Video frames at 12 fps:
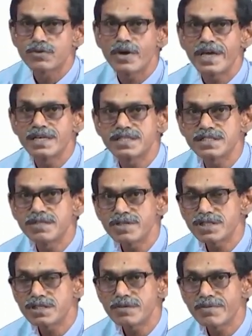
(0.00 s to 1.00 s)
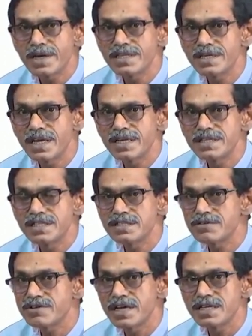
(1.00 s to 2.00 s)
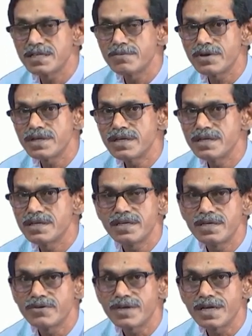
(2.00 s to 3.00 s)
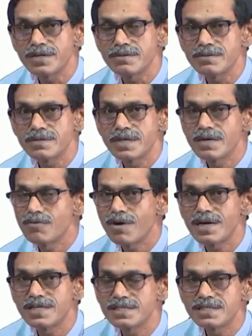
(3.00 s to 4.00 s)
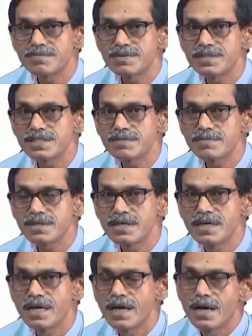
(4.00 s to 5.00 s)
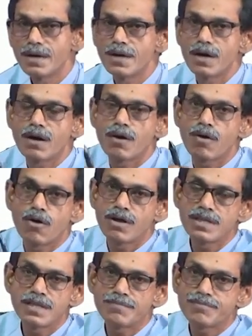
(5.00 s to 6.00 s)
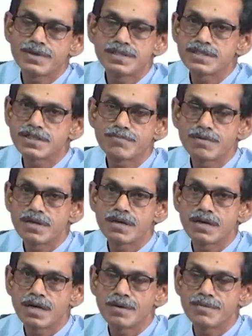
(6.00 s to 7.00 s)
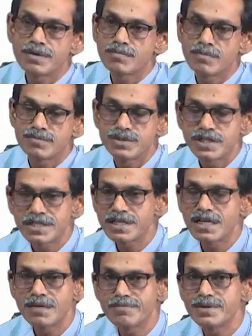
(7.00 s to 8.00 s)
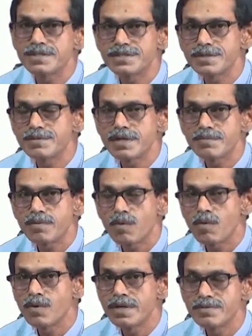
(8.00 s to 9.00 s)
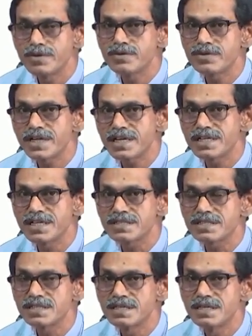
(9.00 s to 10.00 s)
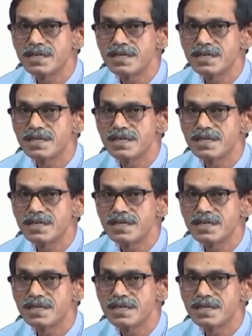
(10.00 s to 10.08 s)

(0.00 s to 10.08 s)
So, estimation of either antigen or antibody you can do. What is the principle? All the principle, I mean general principle of all immunotechniques